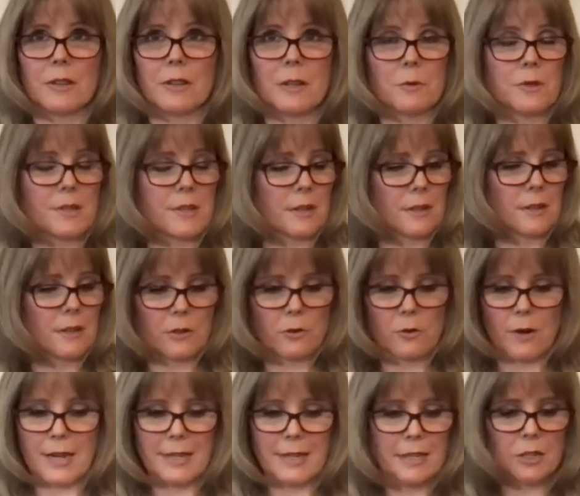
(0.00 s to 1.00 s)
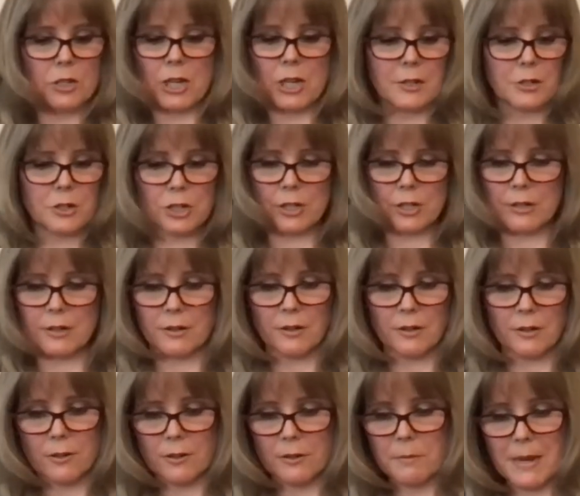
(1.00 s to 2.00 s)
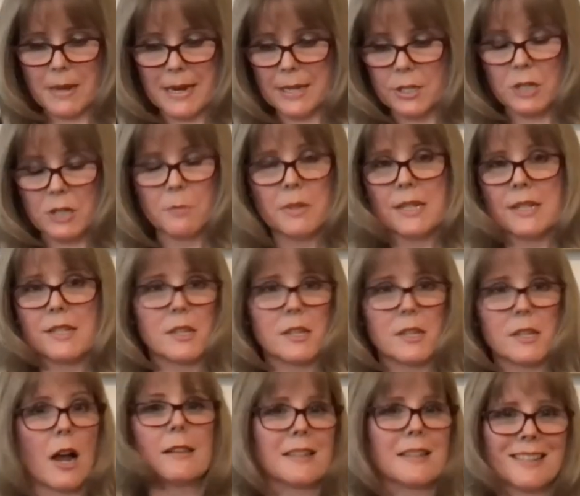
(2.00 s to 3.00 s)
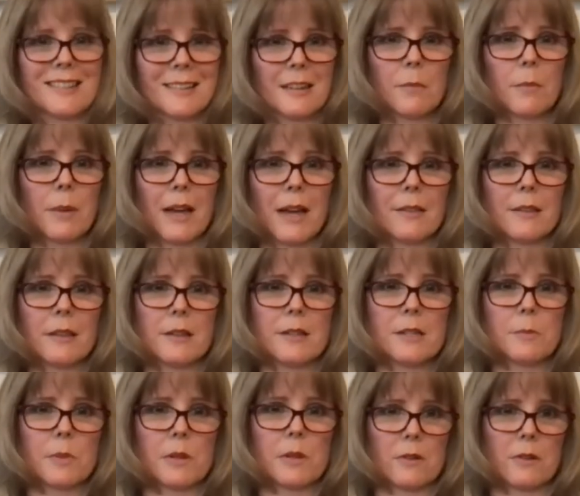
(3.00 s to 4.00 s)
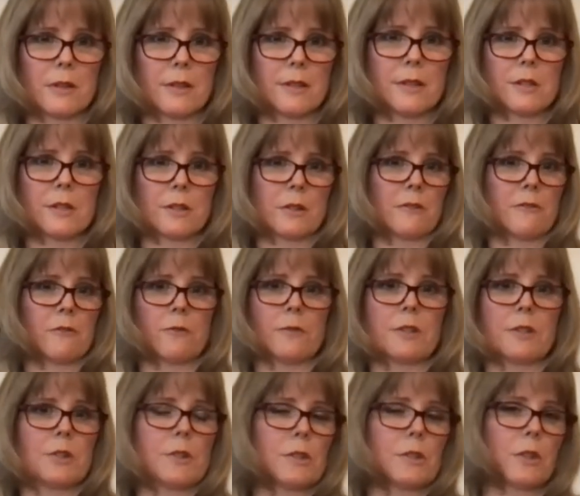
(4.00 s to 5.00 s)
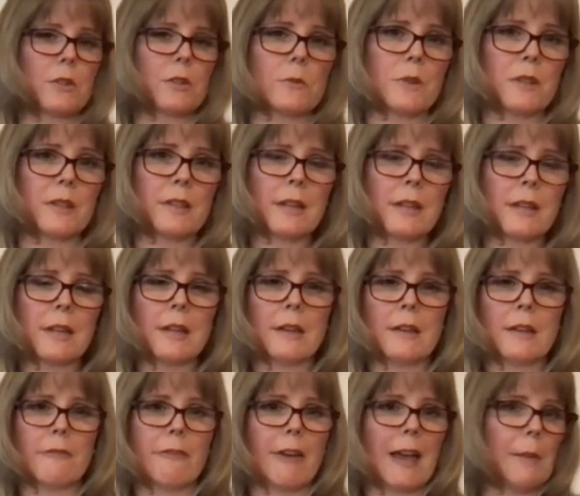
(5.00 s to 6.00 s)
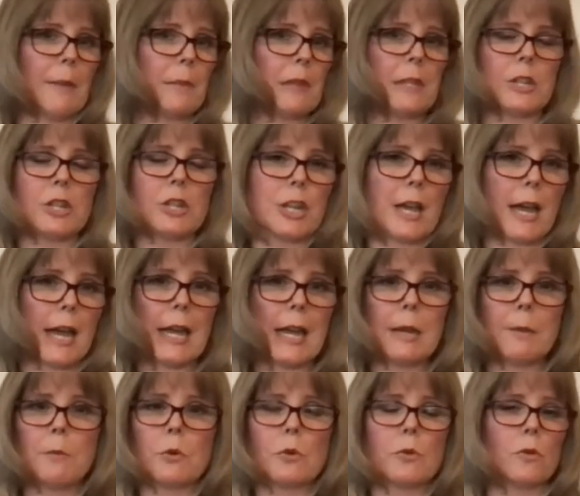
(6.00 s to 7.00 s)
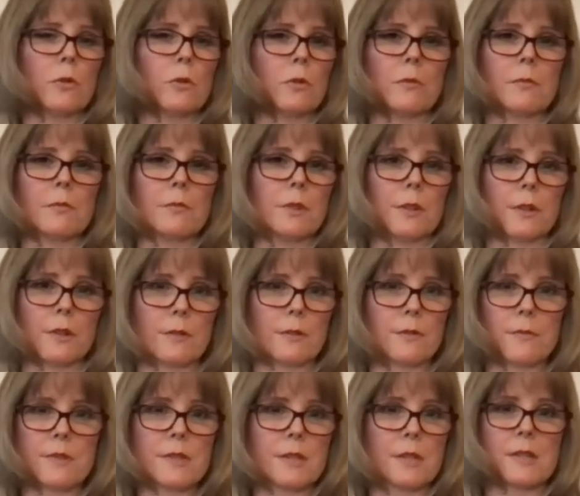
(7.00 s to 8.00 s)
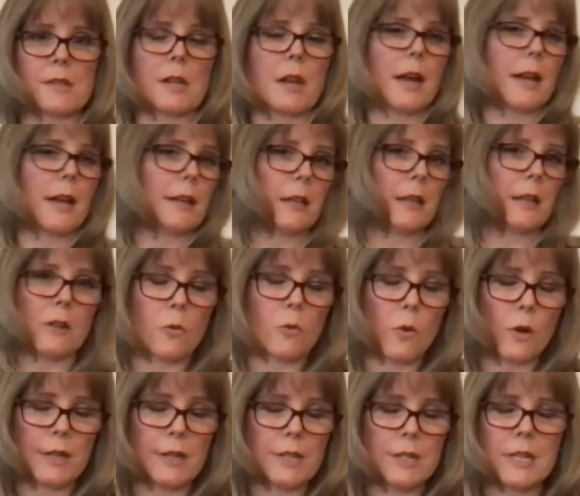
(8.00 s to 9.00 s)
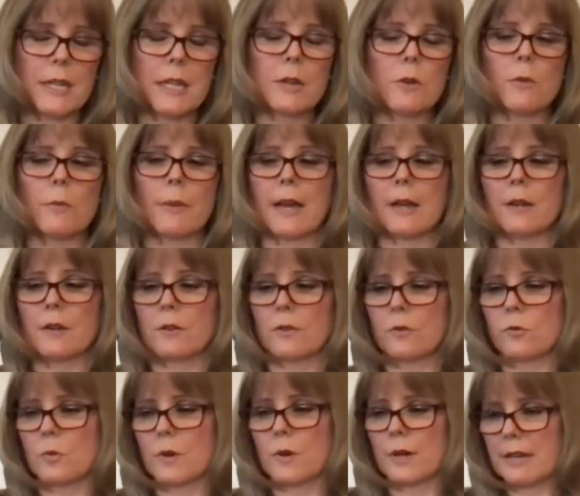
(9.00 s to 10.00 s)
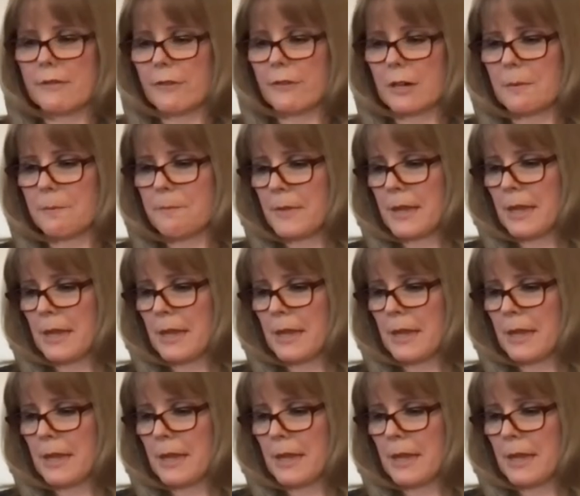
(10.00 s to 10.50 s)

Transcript: there was a great injunction on me to be silent about the experience, you know, for issues to do with family shame or, you know, society not wanting to hear about it or whatever.